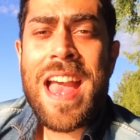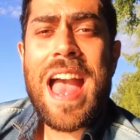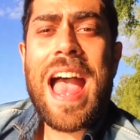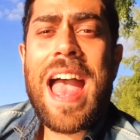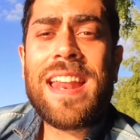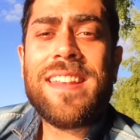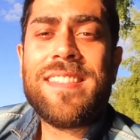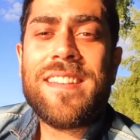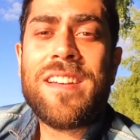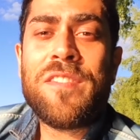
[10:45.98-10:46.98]
and
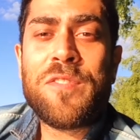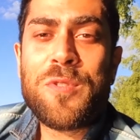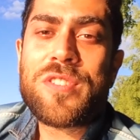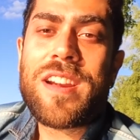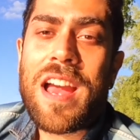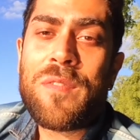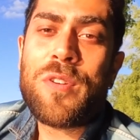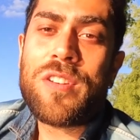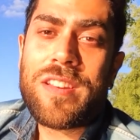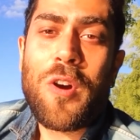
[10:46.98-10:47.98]
in the future I
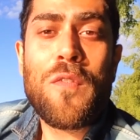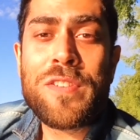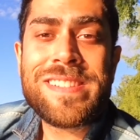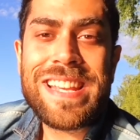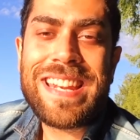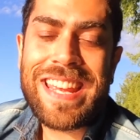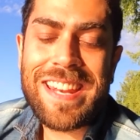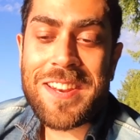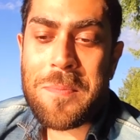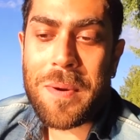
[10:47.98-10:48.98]
would obviously
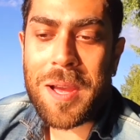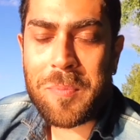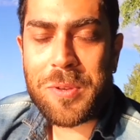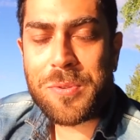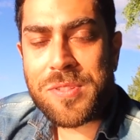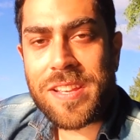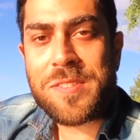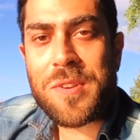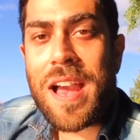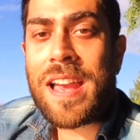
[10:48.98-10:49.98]
need an apartment to
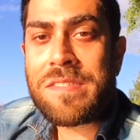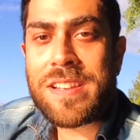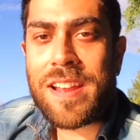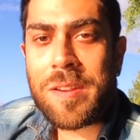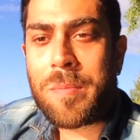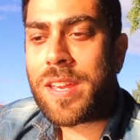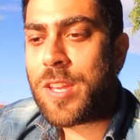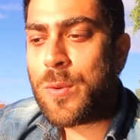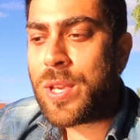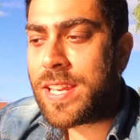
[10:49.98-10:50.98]
stay, so I have started my
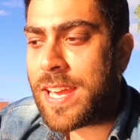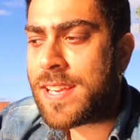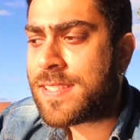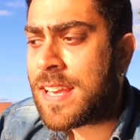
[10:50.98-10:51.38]
queuing days.